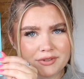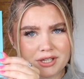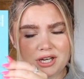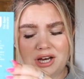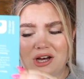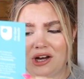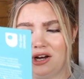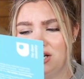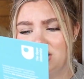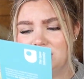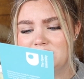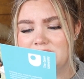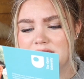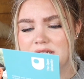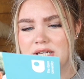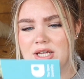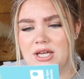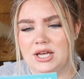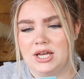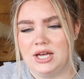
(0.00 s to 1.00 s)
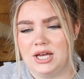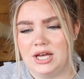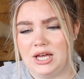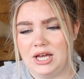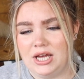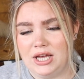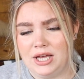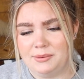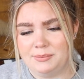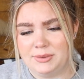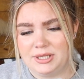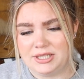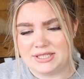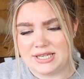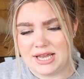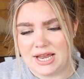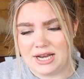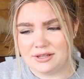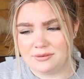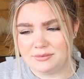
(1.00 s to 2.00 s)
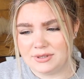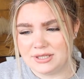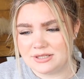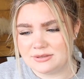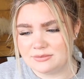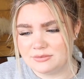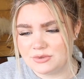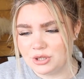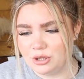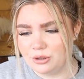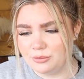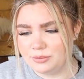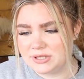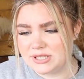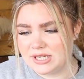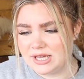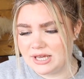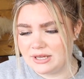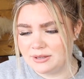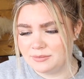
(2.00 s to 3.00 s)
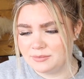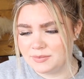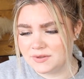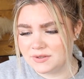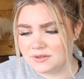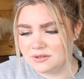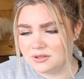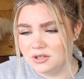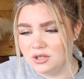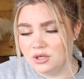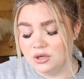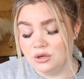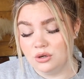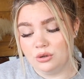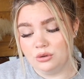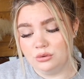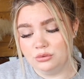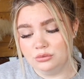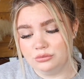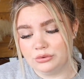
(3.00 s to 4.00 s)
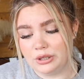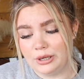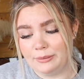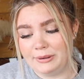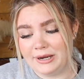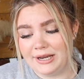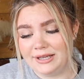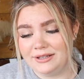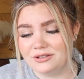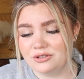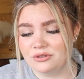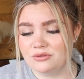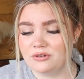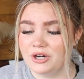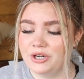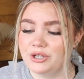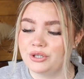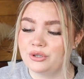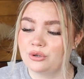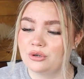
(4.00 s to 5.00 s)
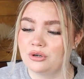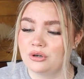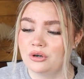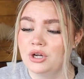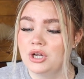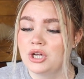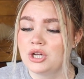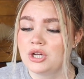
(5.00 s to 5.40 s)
card. telling me some top tips. Oh, a place to write your